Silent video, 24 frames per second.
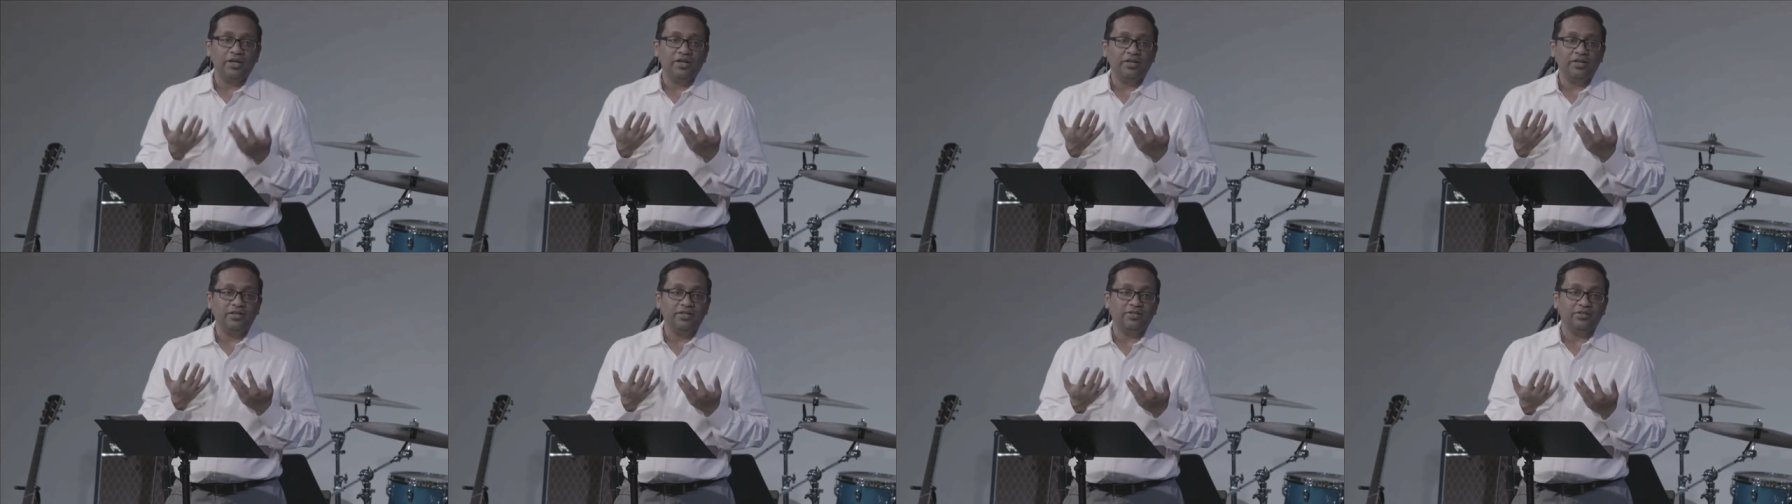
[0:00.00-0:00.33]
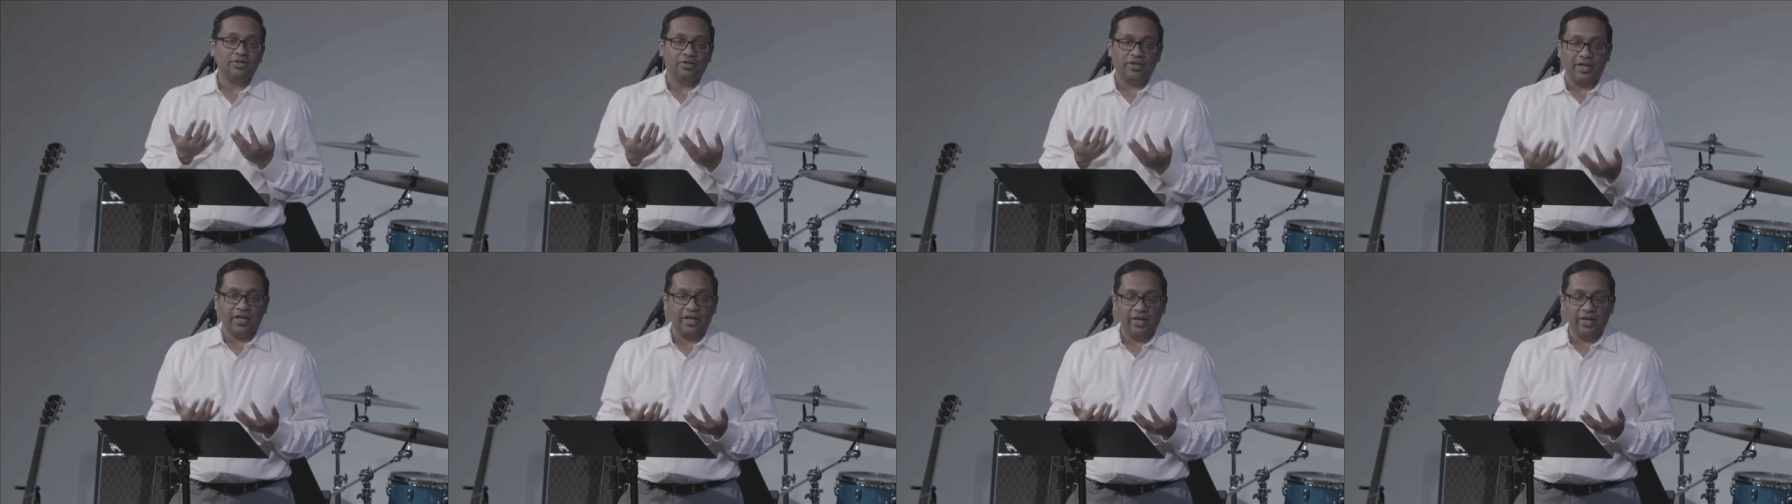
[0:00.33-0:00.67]
He's
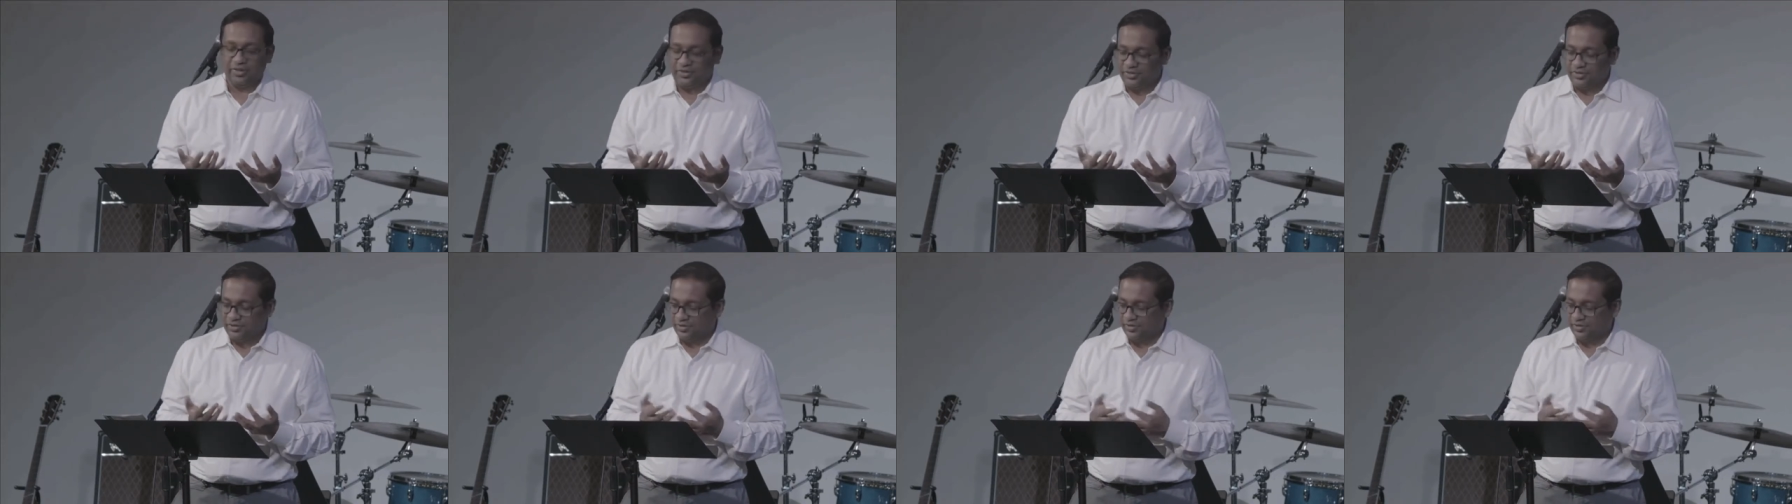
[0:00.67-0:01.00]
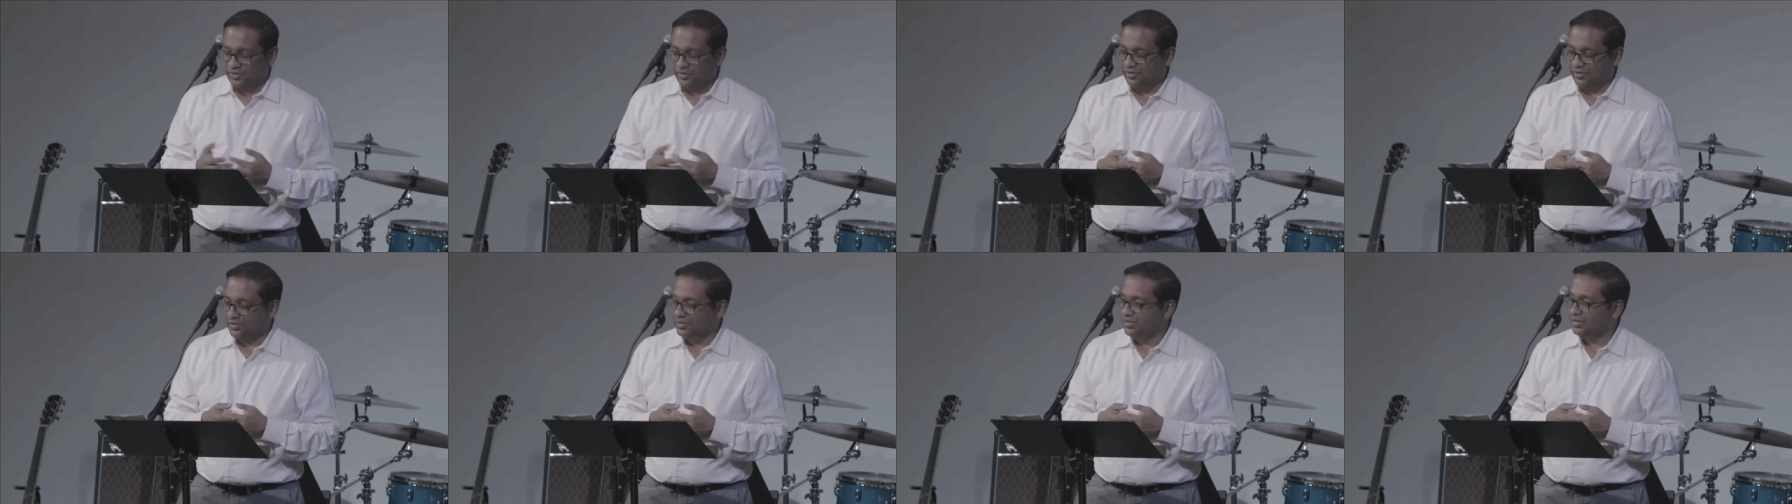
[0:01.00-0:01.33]
our
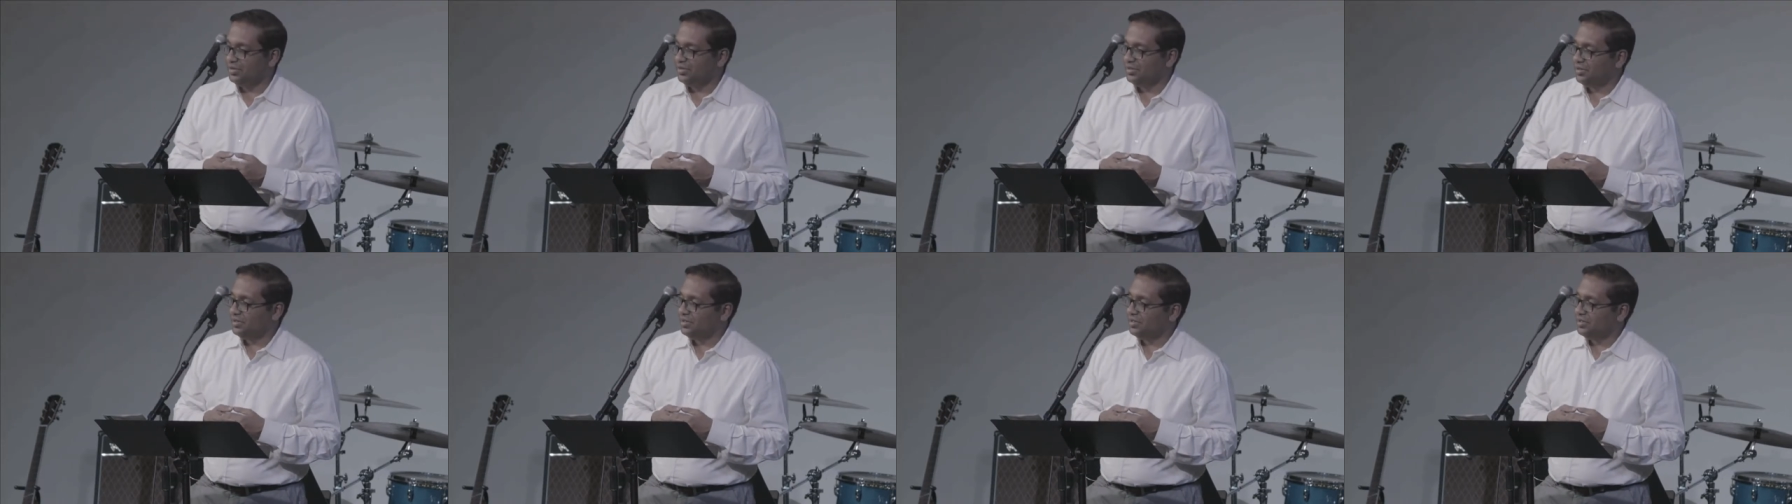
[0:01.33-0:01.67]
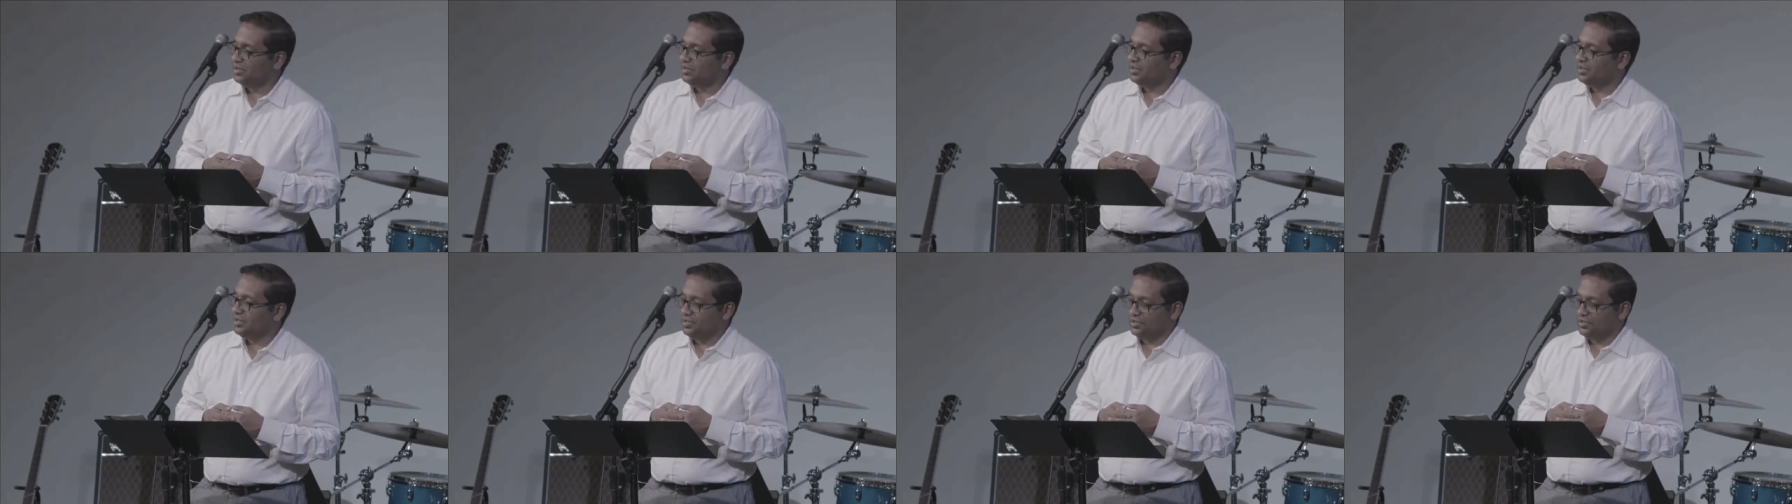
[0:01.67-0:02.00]
answer.
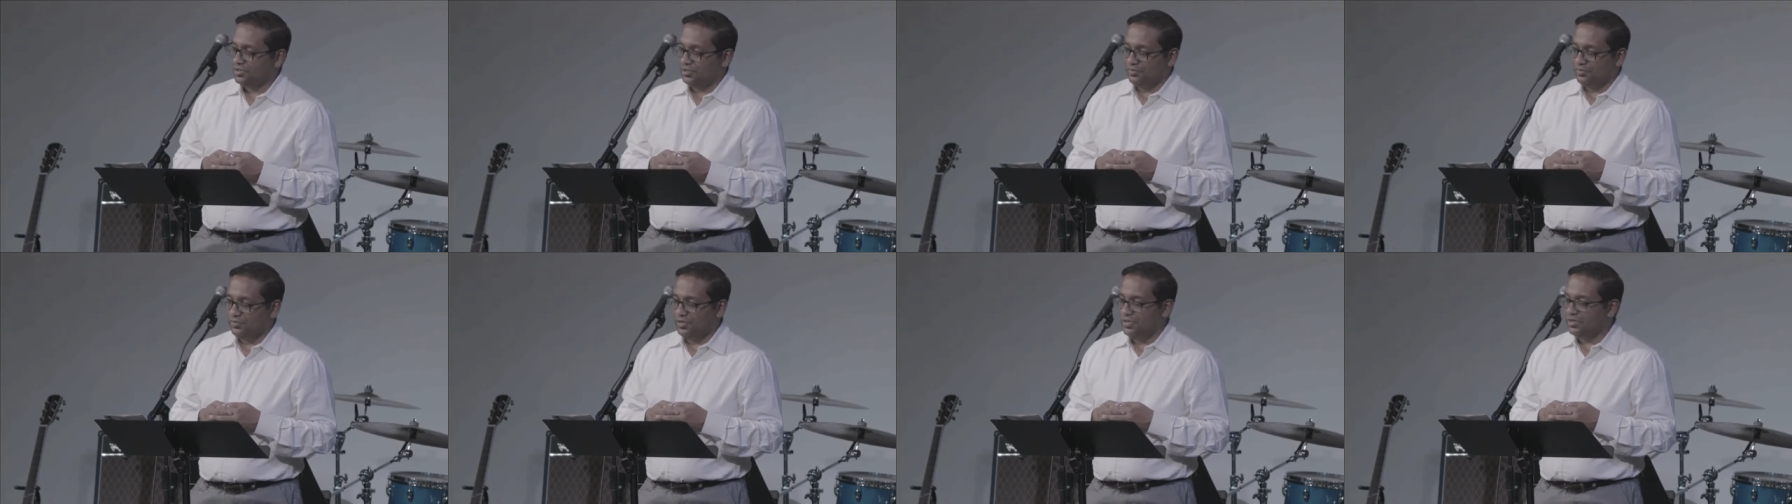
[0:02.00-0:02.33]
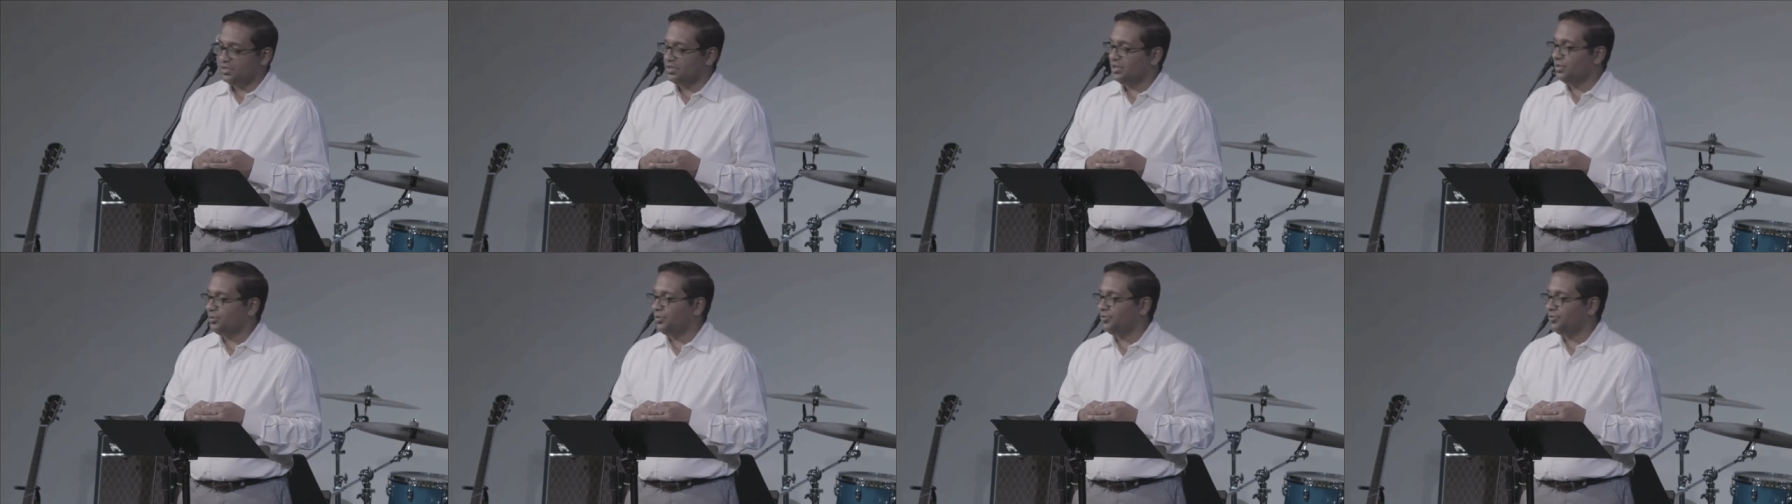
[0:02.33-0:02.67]
He's our
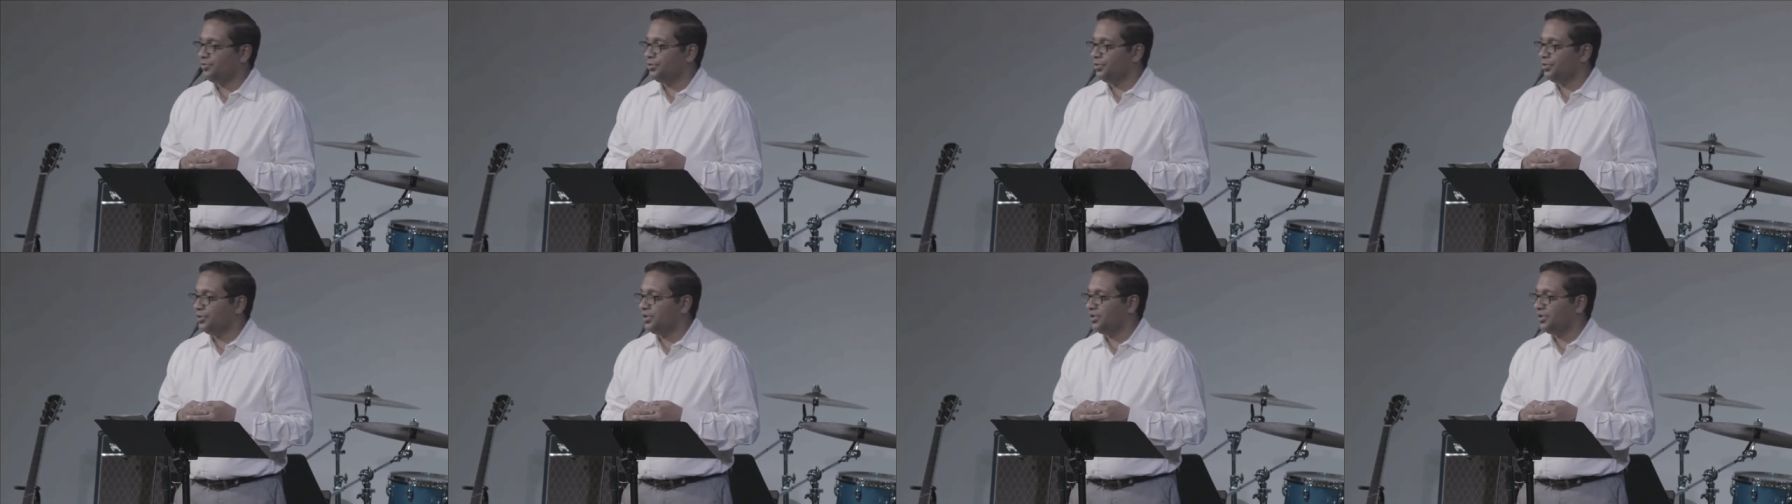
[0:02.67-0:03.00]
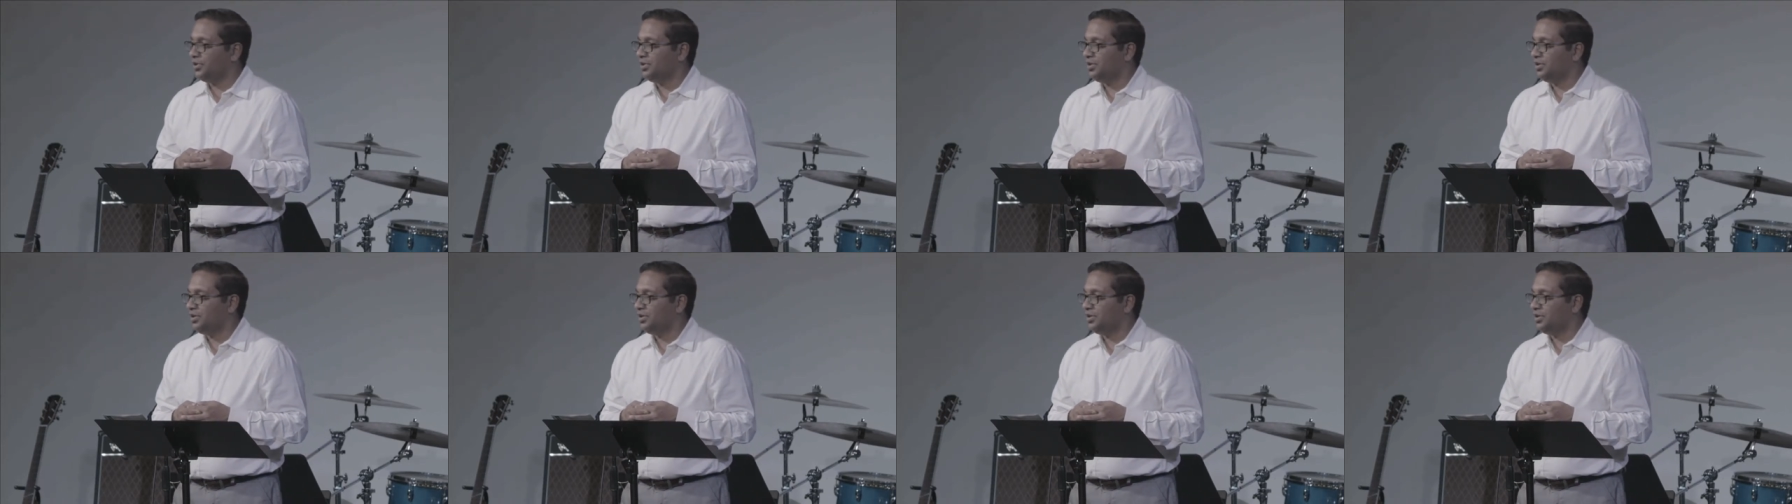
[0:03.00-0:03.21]
reason. Number four,